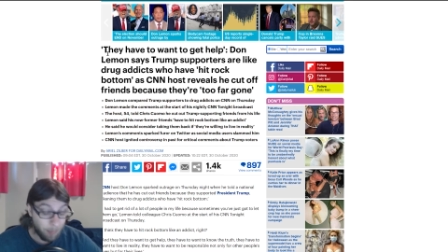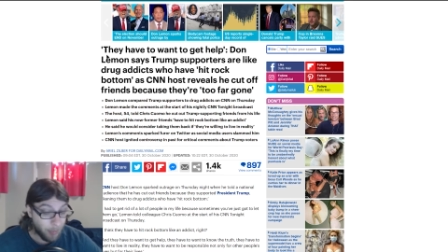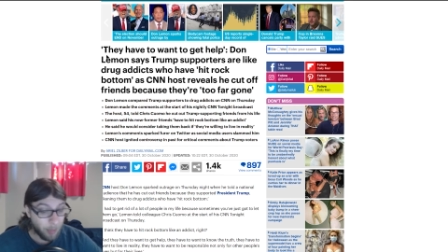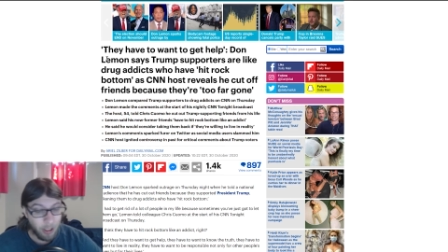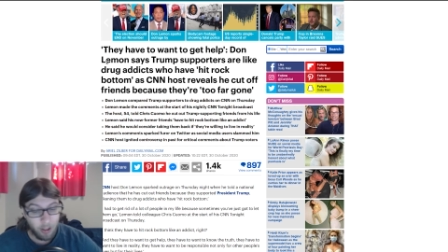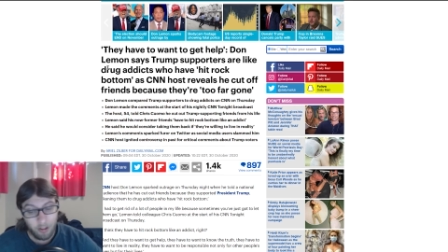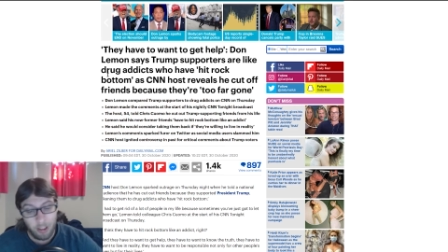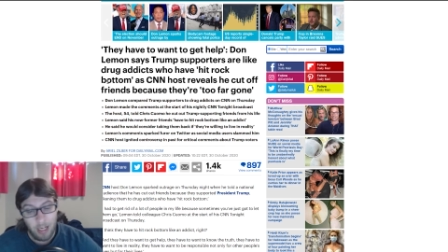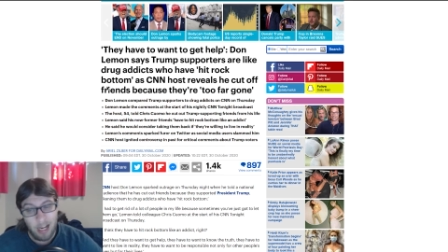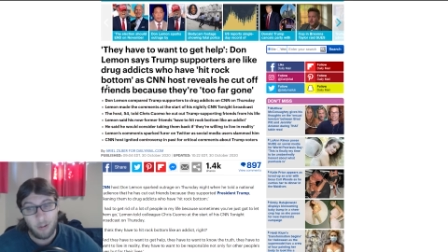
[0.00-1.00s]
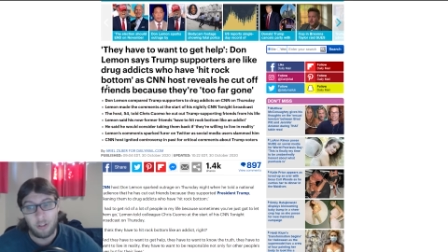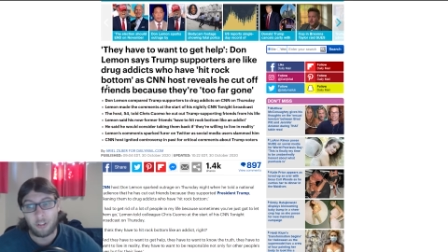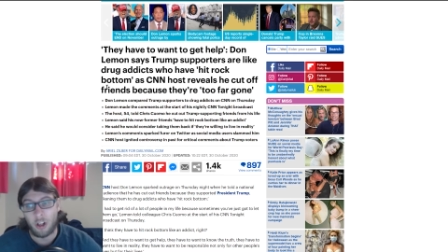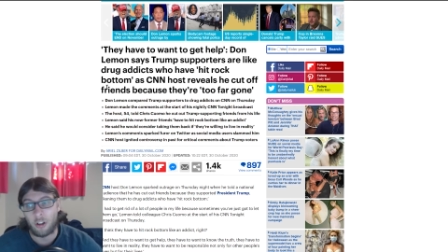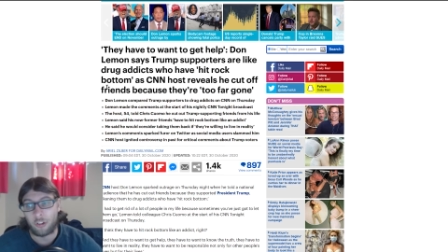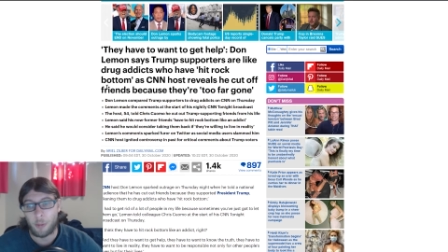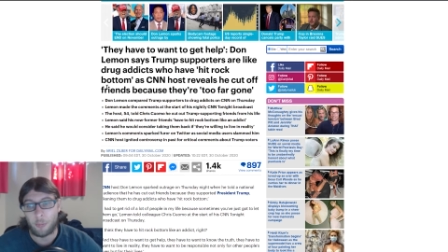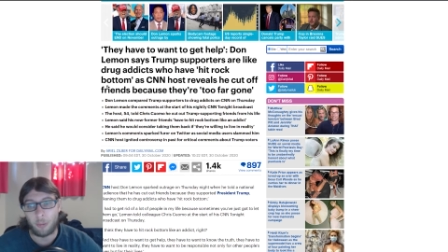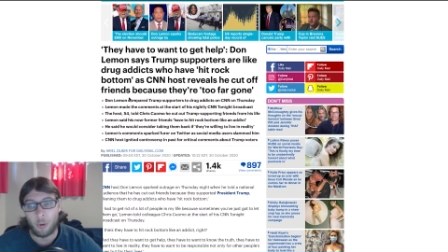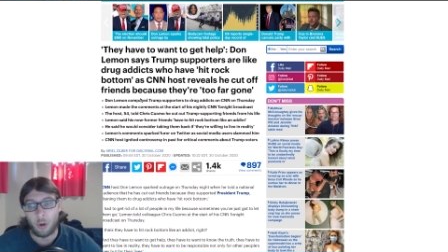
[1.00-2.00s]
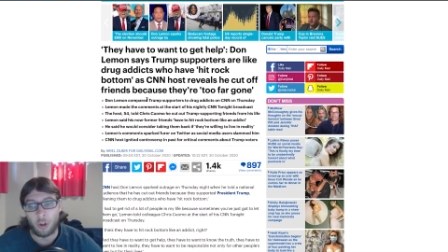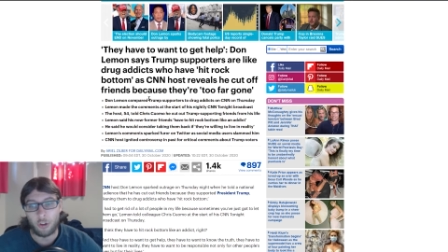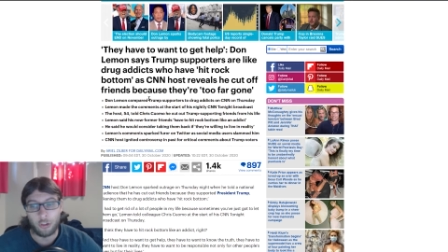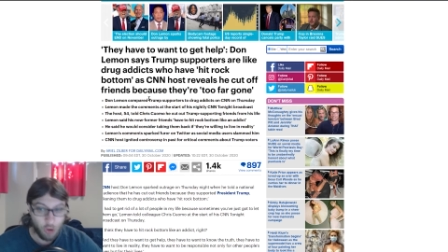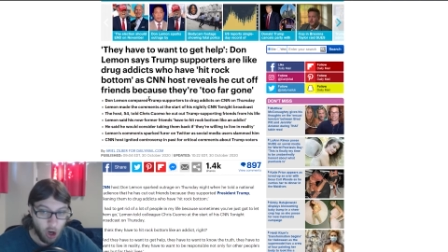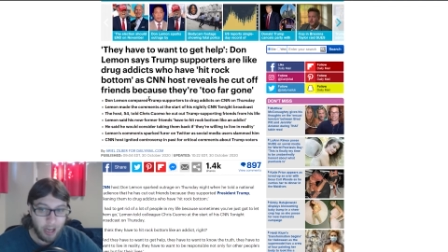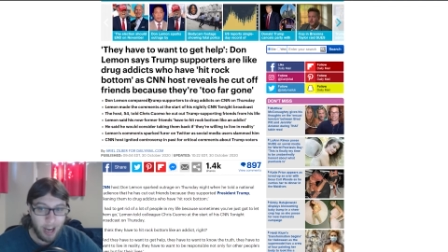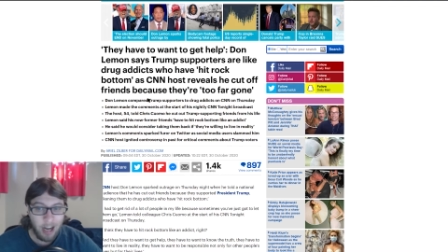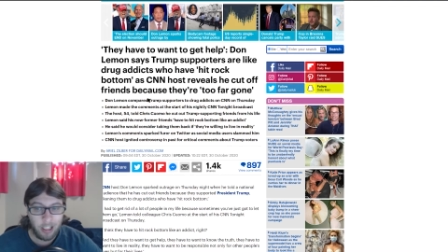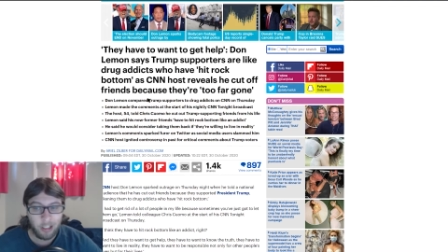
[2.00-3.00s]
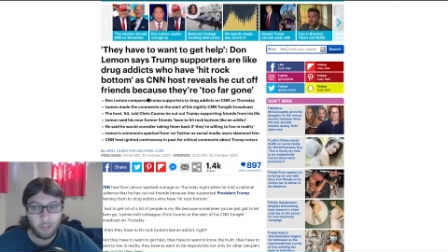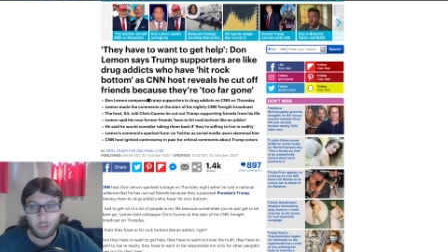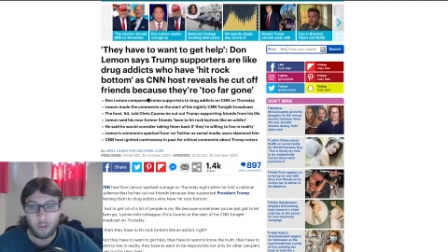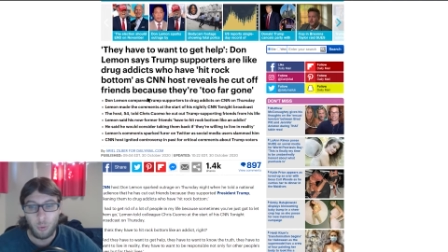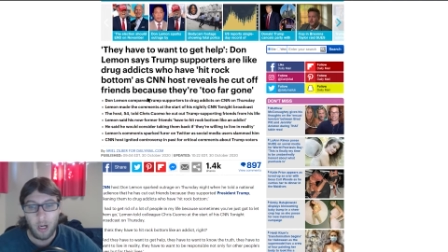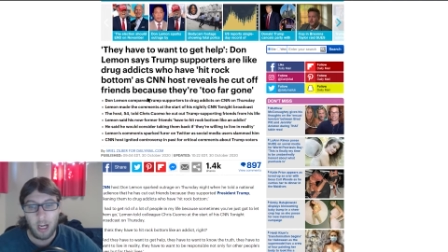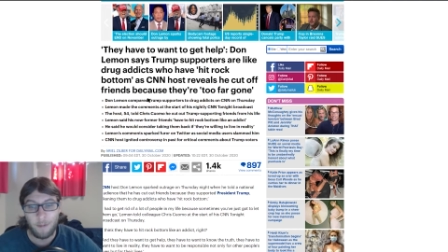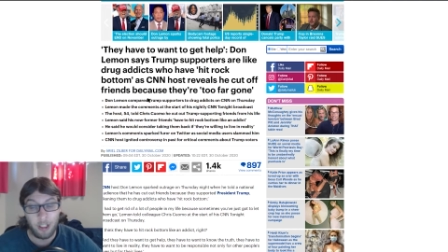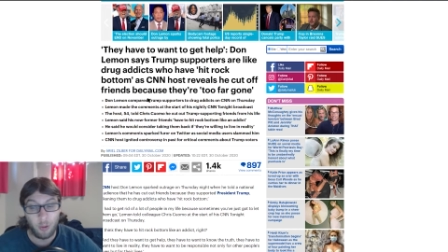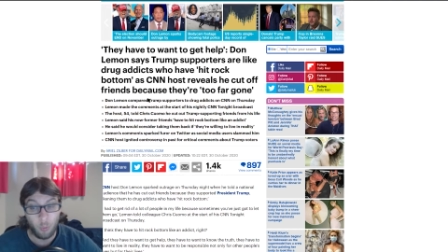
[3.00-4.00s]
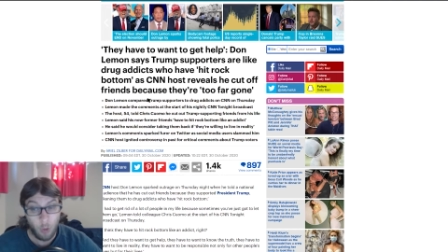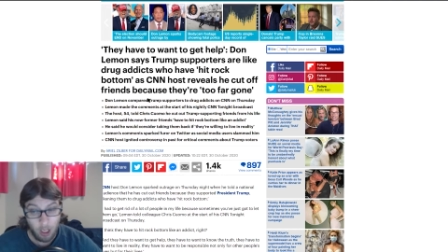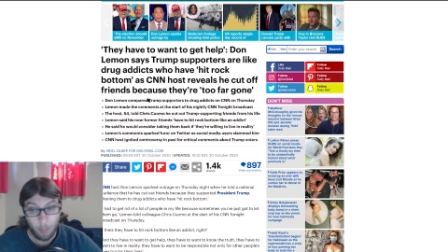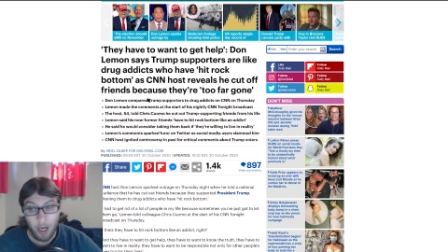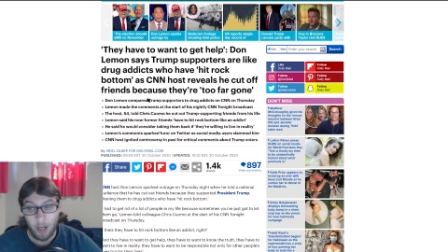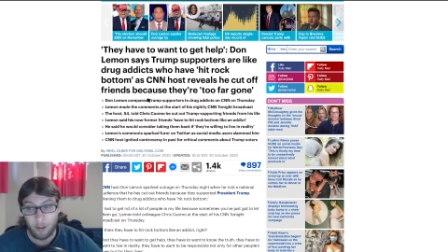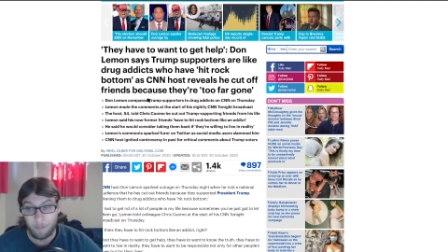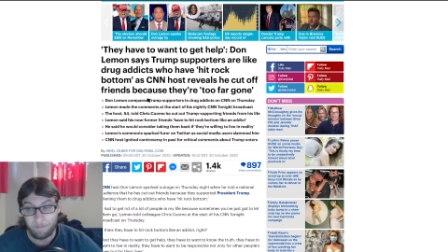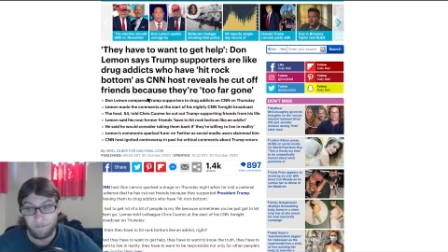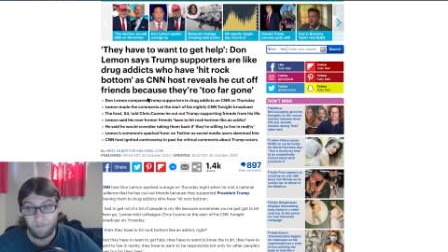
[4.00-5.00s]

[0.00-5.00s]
But apparently now he's calling Trump supporters drug addicts who have hit rock bottom.